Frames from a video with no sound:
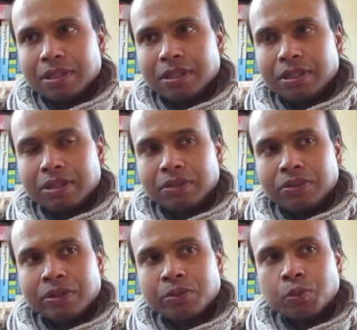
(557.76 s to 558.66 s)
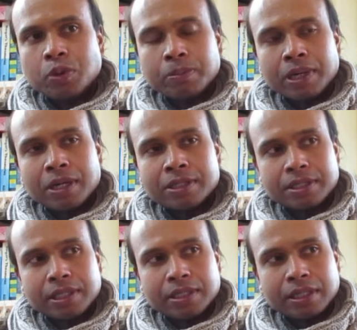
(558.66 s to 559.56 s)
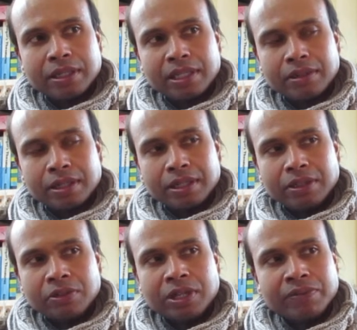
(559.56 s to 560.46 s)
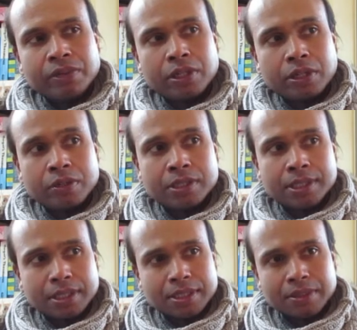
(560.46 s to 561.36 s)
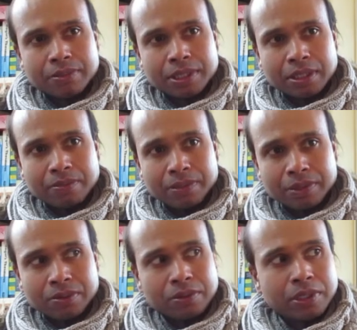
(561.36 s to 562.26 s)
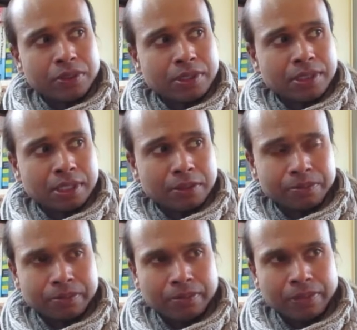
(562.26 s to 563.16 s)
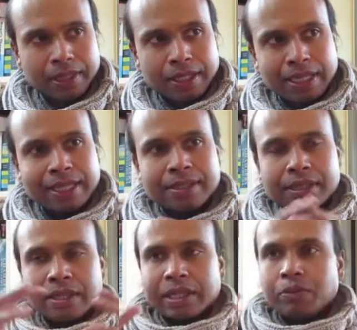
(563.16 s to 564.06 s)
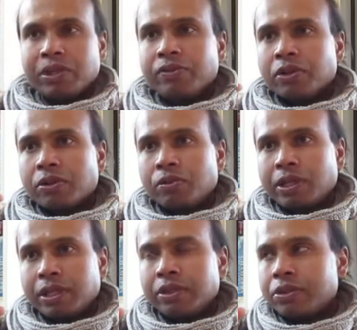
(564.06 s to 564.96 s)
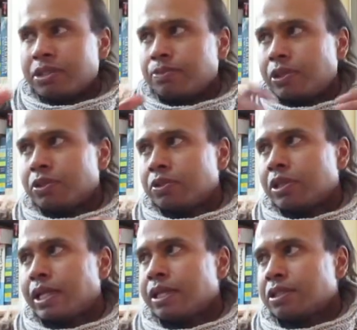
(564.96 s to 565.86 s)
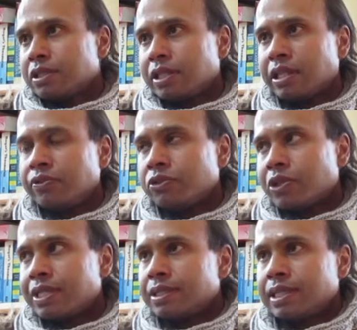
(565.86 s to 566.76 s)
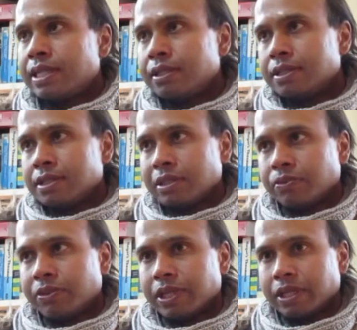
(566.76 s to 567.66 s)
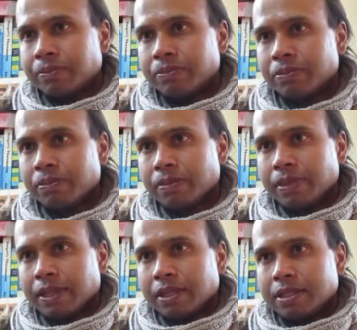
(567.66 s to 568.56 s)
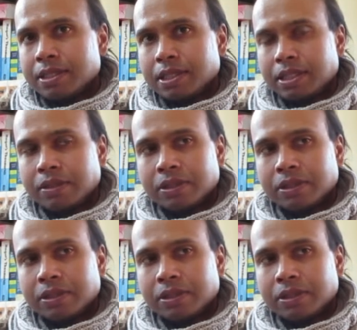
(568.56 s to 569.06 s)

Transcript: You know, you can walk past it and not even notice it sometimes, or notice it. And that's the thing when you've got a really good spiritual connection and you've transcended something, you see.